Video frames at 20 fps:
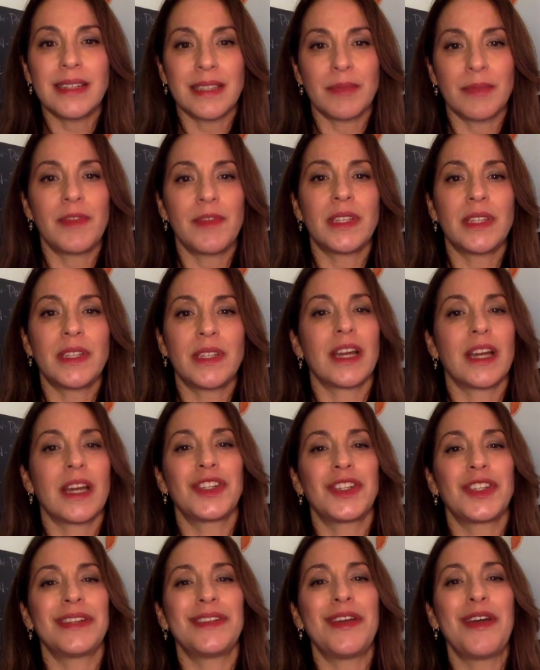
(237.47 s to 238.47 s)
some of the
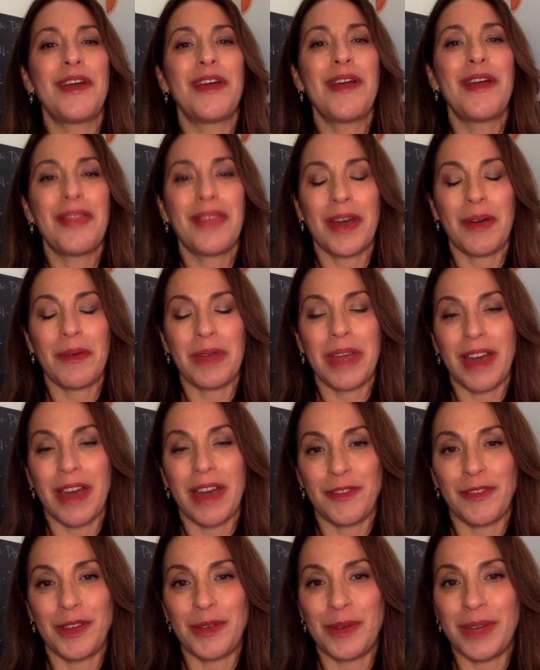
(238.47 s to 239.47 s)
discussion that we have
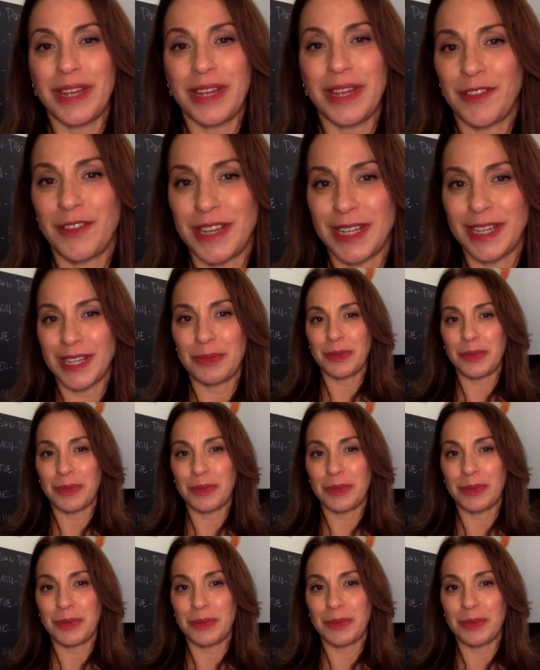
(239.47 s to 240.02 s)
for you for next